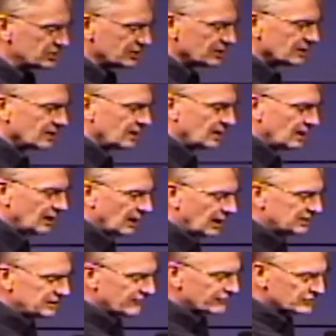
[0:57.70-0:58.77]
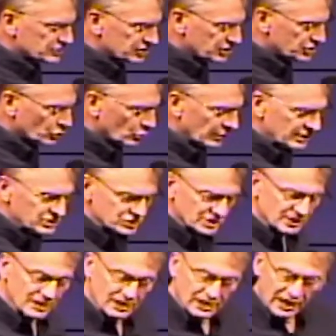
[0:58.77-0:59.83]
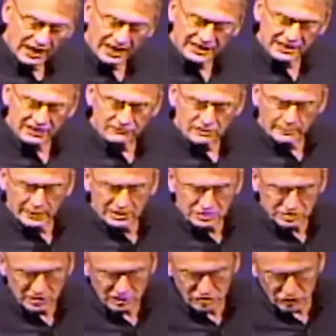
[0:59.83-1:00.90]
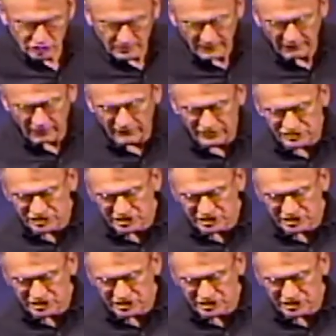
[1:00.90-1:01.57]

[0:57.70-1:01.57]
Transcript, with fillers: a a different situation. I gave a message of this